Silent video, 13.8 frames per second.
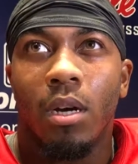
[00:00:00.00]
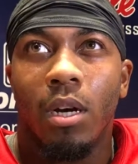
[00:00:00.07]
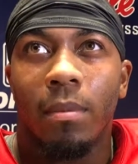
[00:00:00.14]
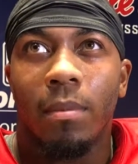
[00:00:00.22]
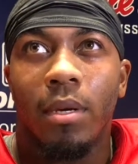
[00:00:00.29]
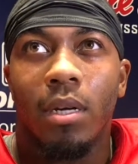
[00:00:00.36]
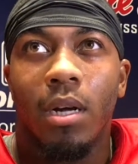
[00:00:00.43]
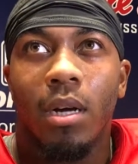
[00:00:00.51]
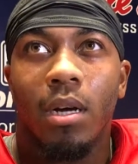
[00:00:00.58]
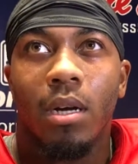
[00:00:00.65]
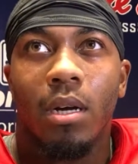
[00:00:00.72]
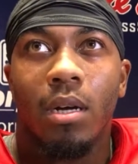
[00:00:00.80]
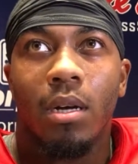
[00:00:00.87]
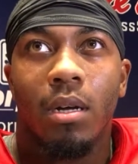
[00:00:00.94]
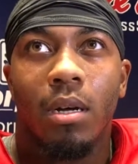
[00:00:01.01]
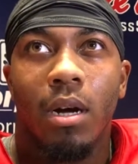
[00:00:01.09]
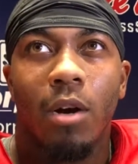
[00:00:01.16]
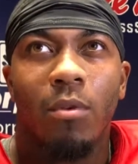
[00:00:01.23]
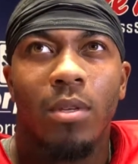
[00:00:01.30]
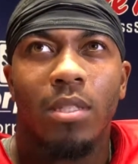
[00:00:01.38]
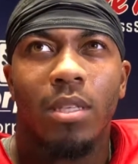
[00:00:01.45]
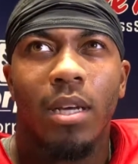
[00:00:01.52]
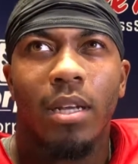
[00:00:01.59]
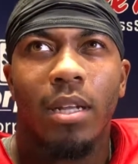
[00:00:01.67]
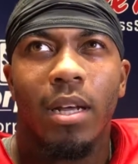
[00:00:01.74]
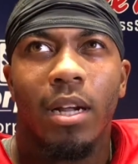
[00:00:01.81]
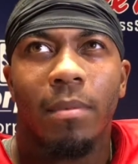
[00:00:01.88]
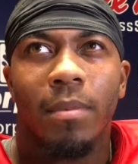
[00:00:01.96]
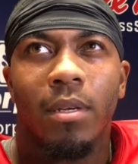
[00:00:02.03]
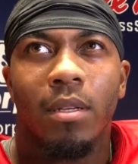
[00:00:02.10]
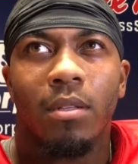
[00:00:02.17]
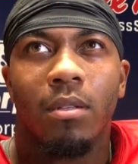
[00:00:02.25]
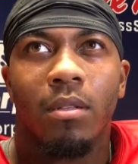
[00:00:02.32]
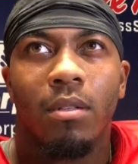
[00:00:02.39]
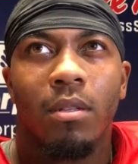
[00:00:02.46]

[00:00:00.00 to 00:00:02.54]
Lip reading: I mean, I wouldn't say that. I mean,